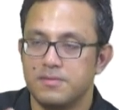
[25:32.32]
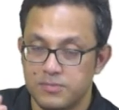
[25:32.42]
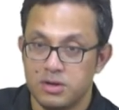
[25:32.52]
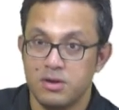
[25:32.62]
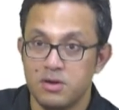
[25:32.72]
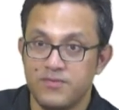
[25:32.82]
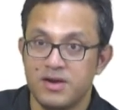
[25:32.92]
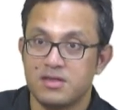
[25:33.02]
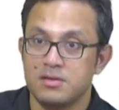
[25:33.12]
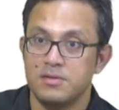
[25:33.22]
your
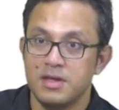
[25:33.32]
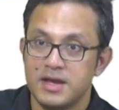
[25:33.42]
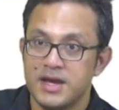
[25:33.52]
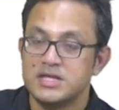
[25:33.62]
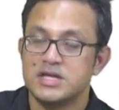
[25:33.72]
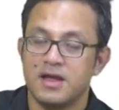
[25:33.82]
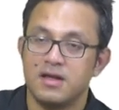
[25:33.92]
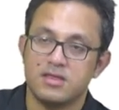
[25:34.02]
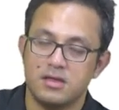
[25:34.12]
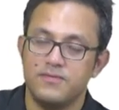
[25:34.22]
vessel
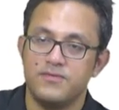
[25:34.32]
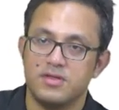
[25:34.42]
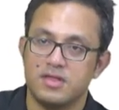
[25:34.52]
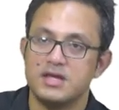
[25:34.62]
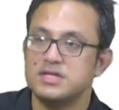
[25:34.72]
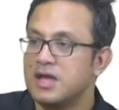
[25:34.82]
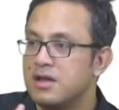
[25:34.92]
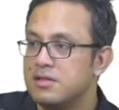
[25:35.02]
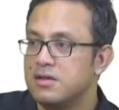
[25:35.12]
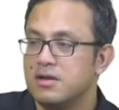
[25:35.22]
hitting a surface,
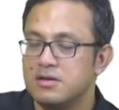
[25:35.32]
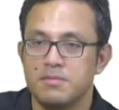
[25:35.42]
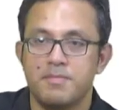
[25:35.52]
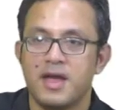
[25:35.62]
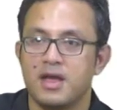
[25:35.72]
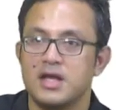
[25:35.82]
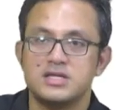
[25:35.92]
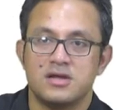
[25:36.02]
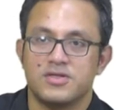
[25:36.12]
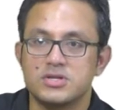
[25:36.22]
hitting the, the bank,
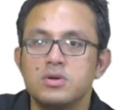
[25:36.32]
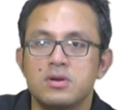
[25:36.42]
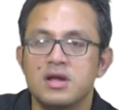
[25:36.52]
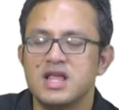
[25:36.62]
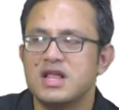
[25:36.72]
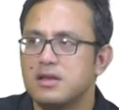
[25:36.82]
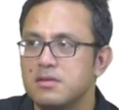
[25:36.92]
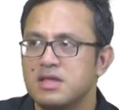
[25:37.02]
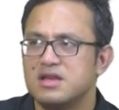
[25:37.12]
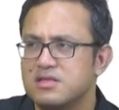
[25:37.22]
hitting a stone, and that,
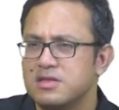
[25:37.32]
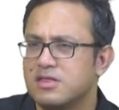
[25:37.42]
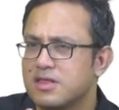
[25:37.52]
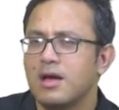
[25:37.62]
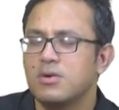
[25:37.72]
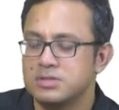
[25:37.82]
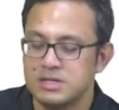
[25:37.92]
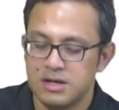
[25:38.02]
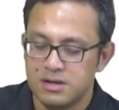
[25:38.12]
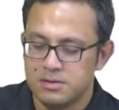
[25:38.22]
that the sound
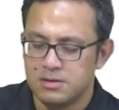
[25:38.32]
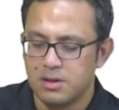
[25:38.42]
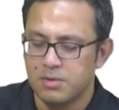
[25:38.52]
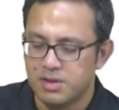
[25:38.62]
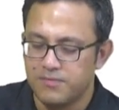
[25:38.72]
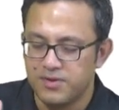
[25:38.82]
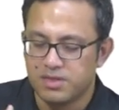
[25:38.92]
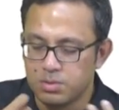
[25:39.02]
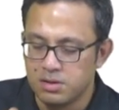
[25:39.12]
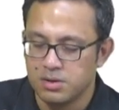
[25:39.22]
is almost
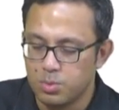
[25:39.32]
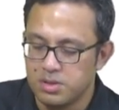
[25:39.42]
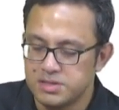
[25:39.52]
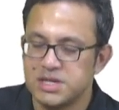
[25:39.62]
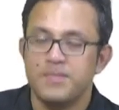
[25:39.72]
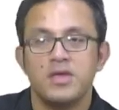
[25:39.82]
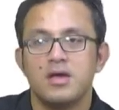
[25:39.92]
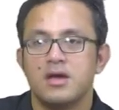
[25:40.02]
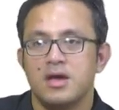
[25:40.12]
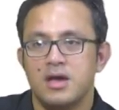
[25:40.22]
visceral in quality.
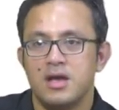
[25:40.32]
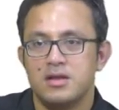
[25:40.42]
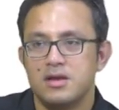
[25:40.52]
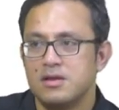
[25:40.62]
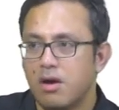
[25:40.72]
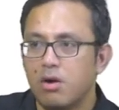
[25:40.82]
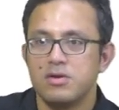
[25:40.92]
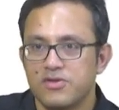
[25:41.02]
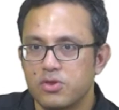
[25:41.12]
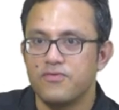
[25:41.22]
Uh, it, it
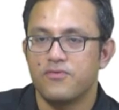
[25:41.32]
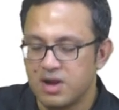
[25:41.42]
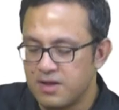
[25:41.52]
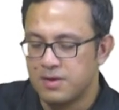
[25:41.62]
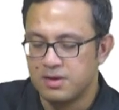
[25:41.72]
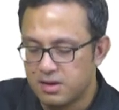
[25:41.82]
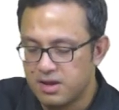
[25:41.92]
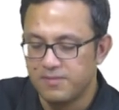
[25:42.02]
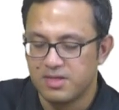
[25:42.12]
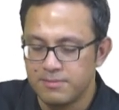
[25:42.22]
haunts you forever. It
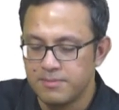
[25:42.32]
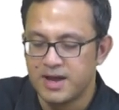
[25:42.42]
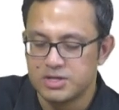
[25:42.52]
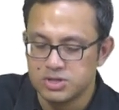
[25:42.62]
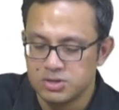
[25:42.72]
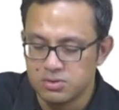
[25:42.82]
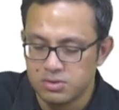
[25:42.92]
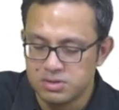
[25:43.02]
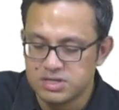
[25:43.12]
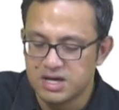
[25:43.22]
keeps coming back to you
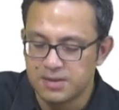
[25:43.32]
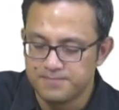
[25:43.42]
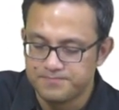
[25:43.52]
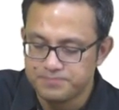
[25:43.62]
all the time.